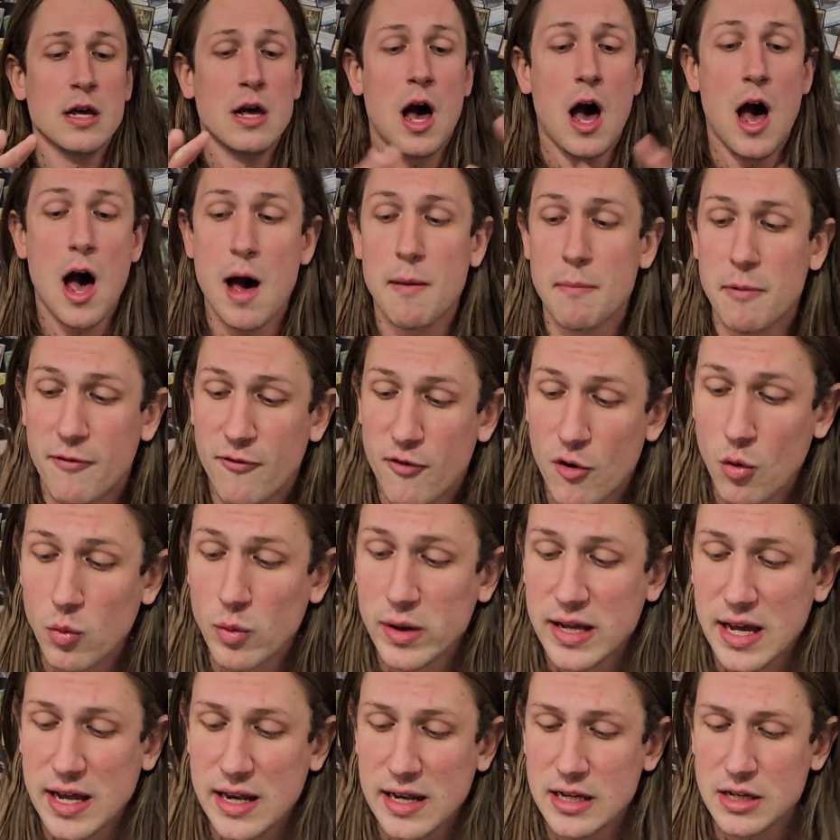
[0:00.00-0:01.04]
Before we
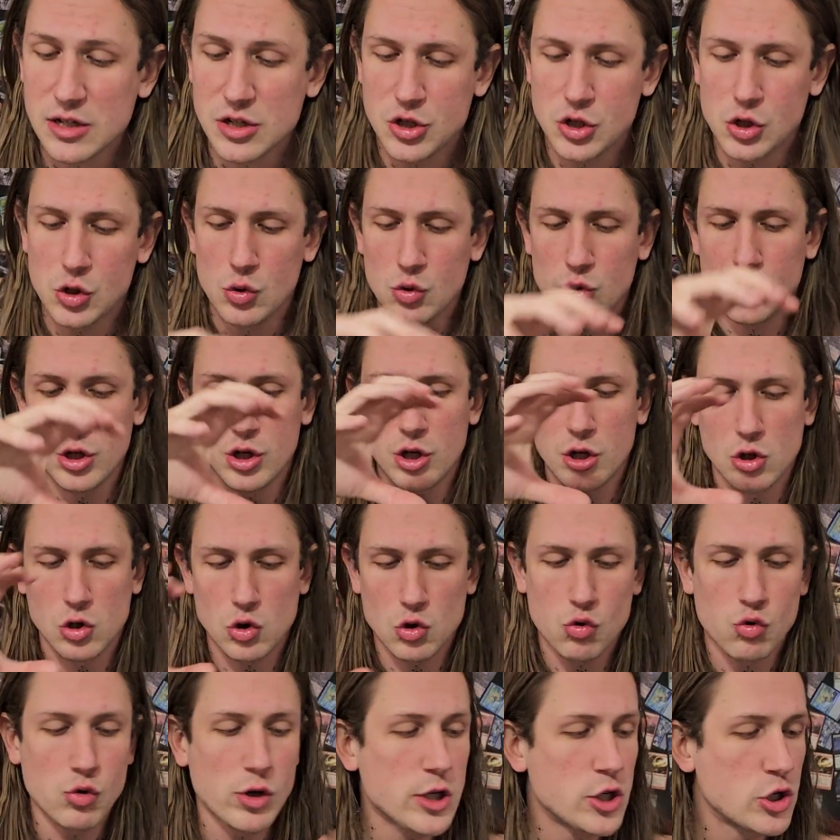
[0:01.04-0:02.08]
get into the
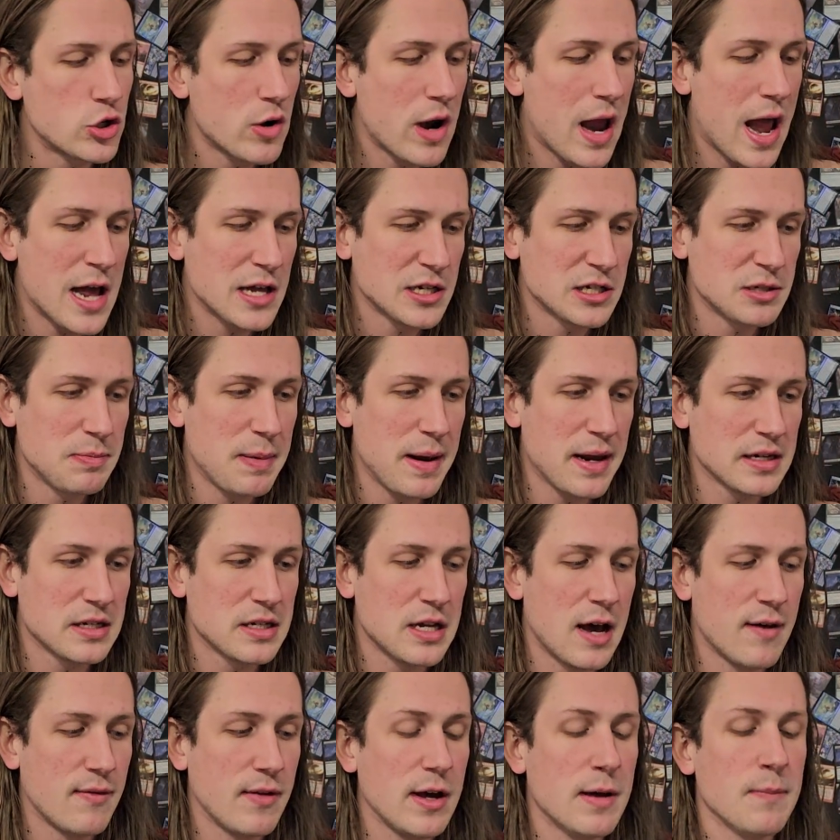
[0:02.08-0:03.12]
creature aspect
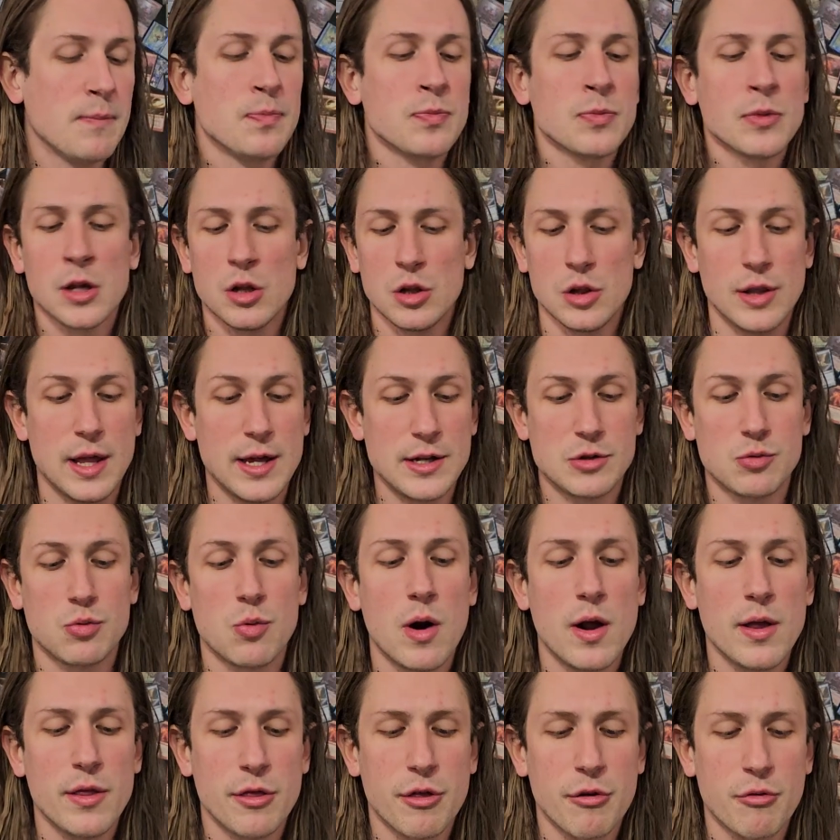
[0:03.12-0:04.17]
of it, let's
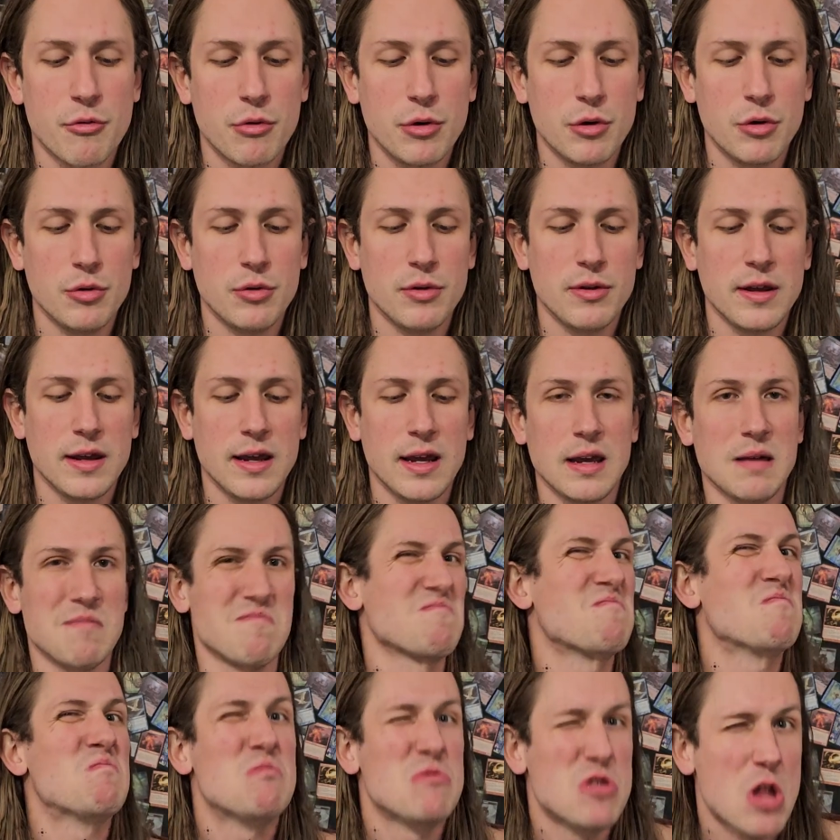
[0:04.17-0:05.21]
run through the
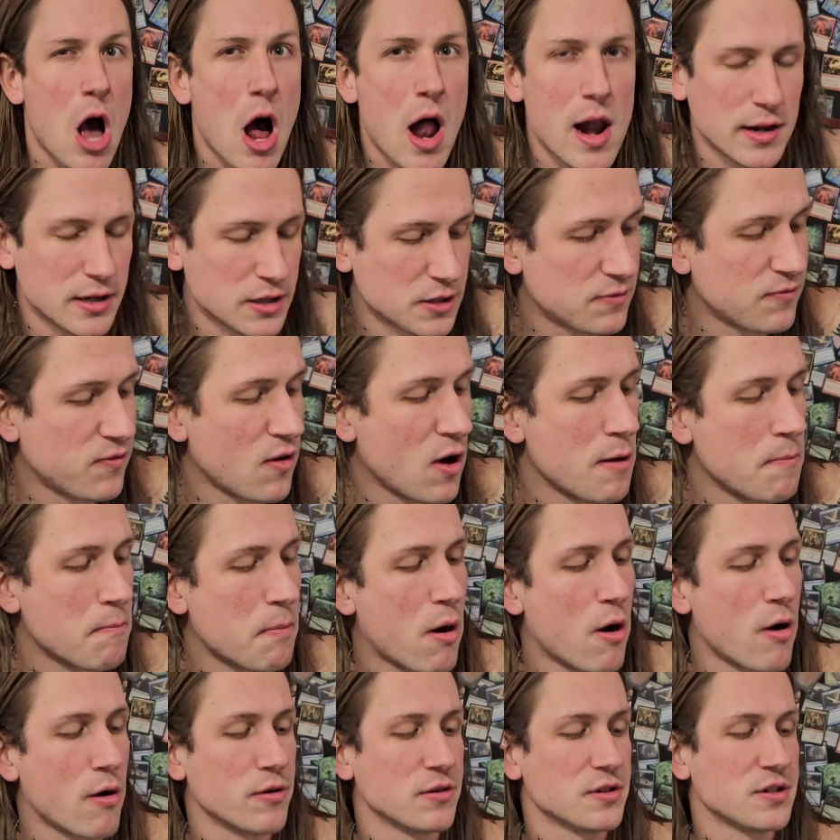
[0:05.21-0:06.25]
not as fun
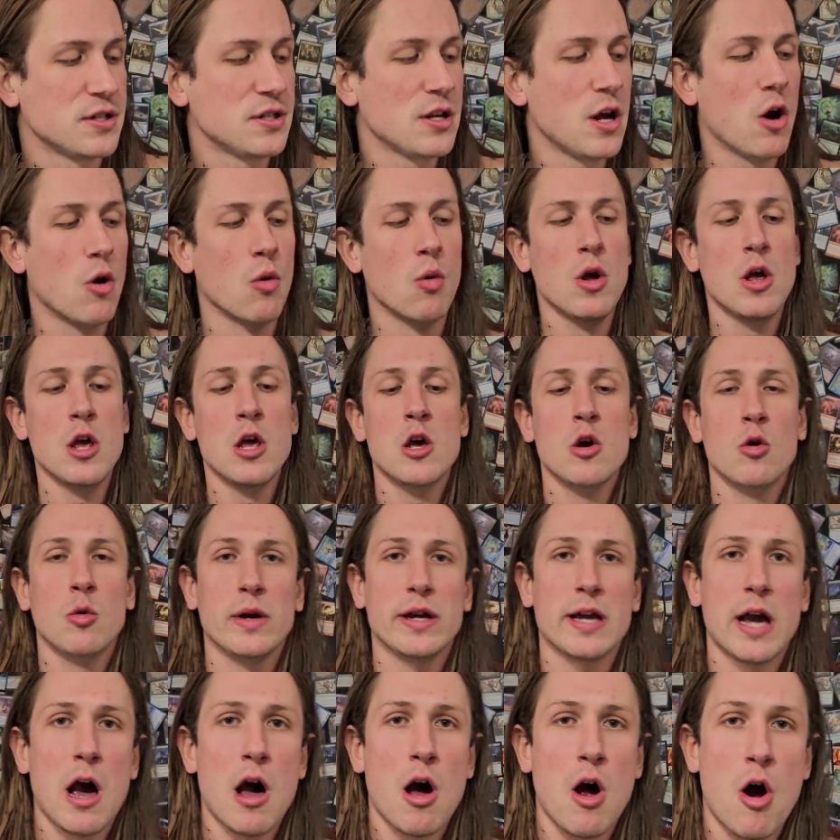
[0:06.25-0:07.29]
part. So, we
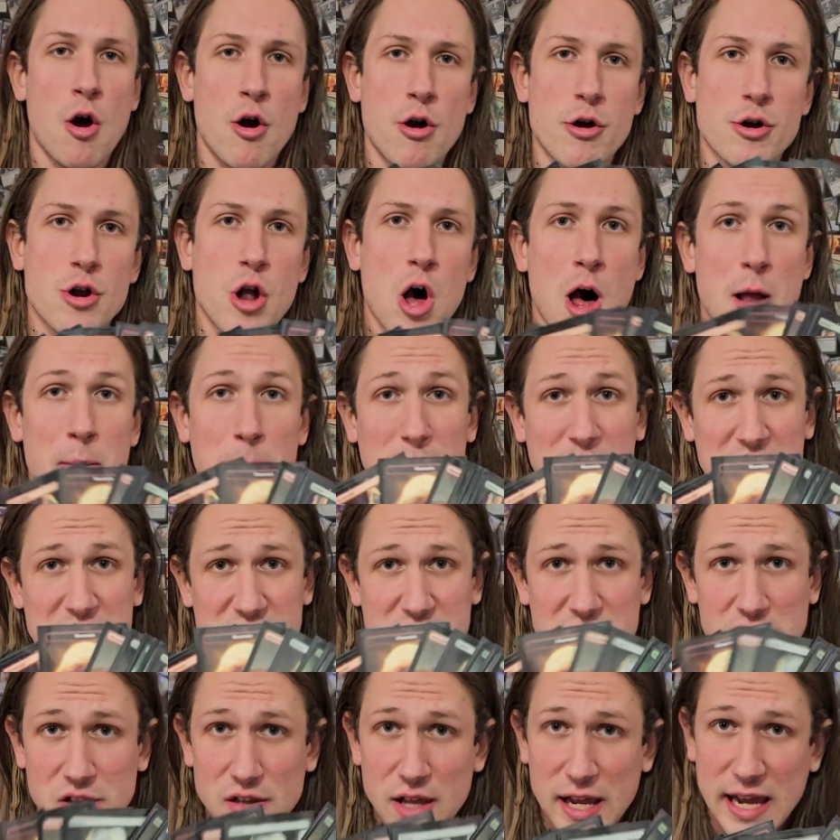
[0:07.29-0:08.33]
got our
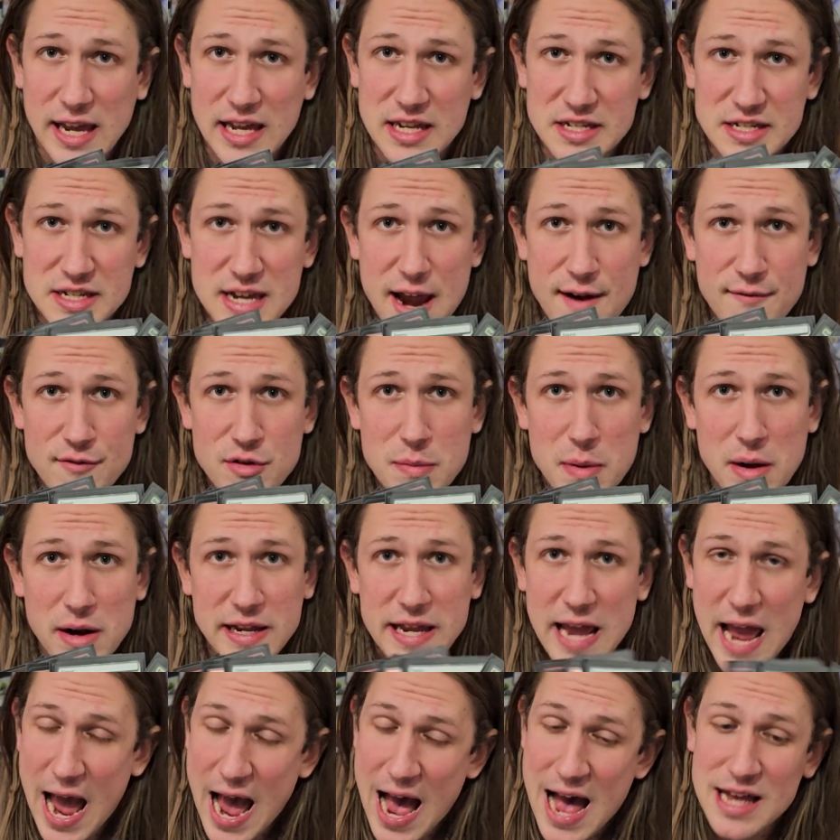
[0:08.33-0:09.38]
non-basic lands.
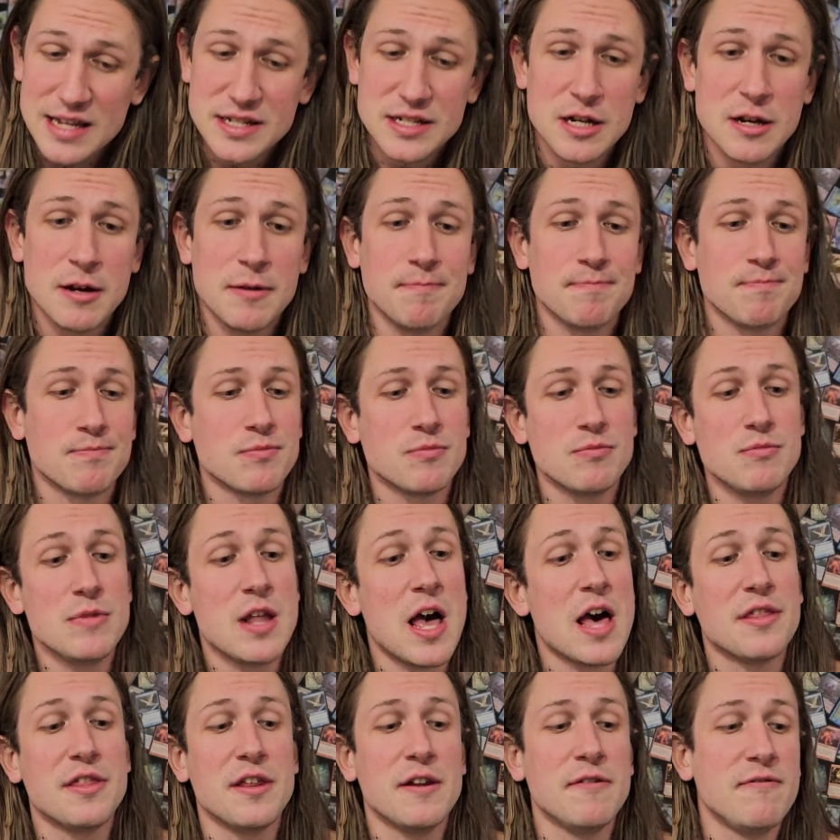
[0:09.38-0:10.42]
Everybody has them,
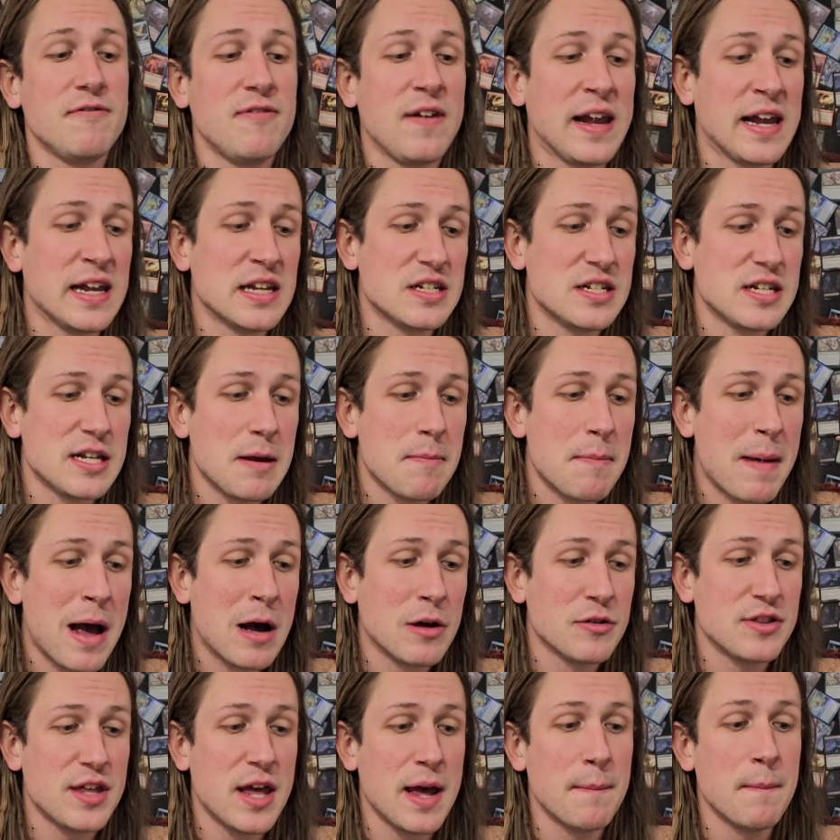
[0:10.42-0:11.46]
nothing fancy
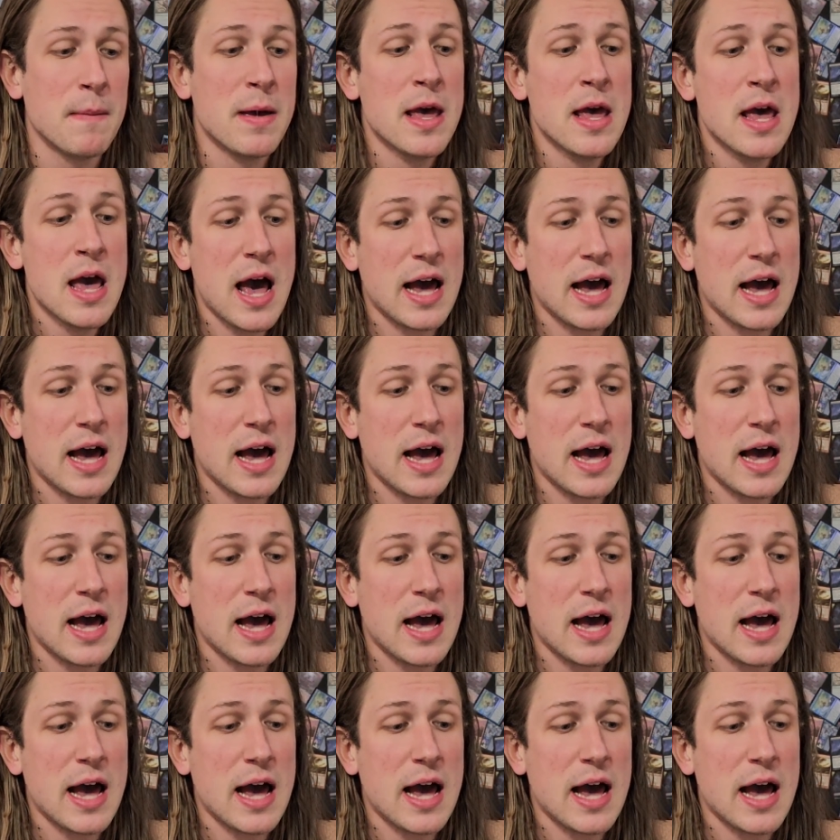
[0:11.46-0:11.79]
about them.